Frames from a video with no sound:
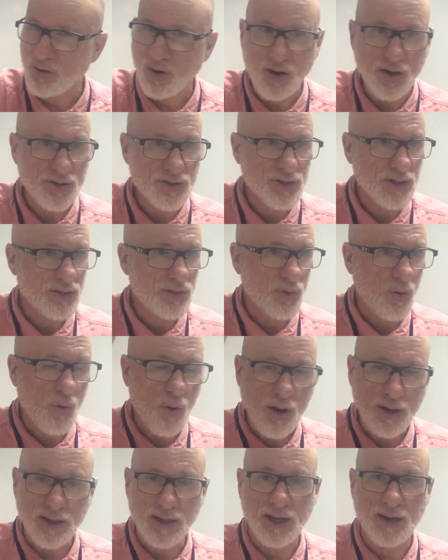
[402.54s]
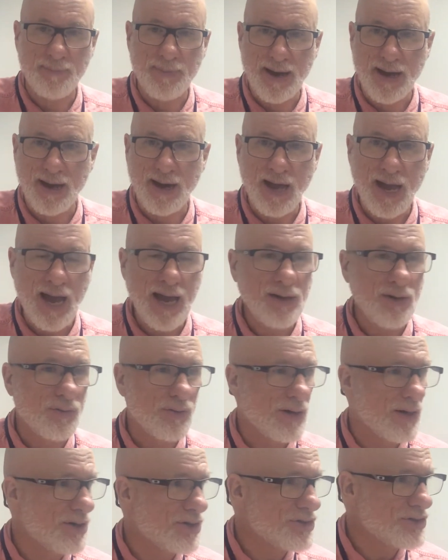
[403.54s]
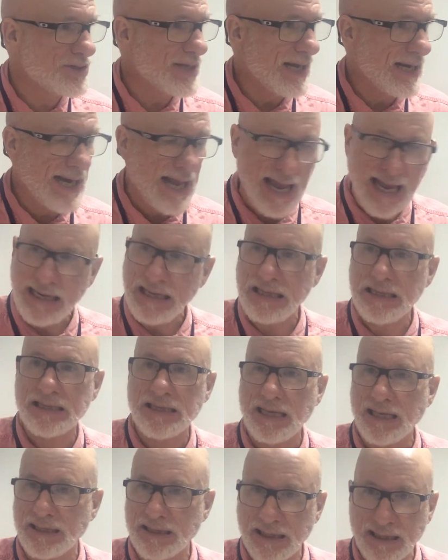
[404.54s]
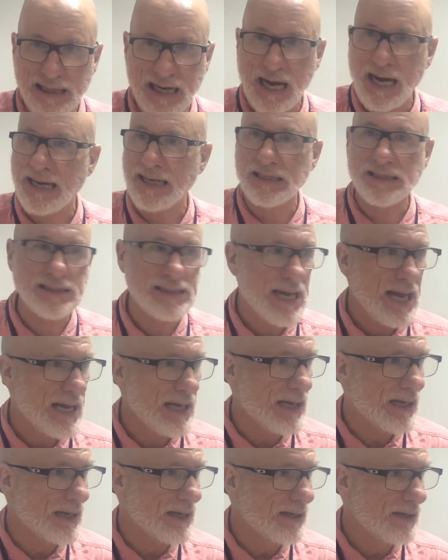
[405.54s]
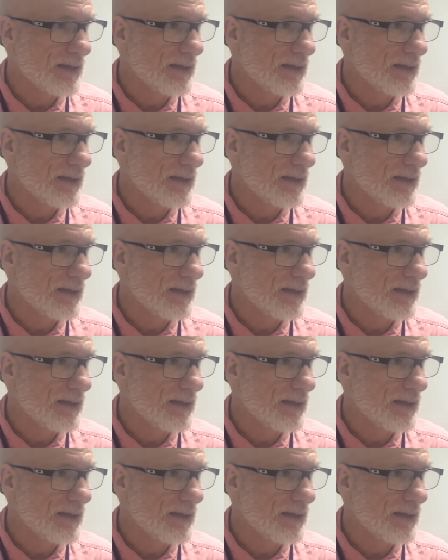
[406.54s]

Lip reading: Darcy talking about? I don't understand anything the guy is saying.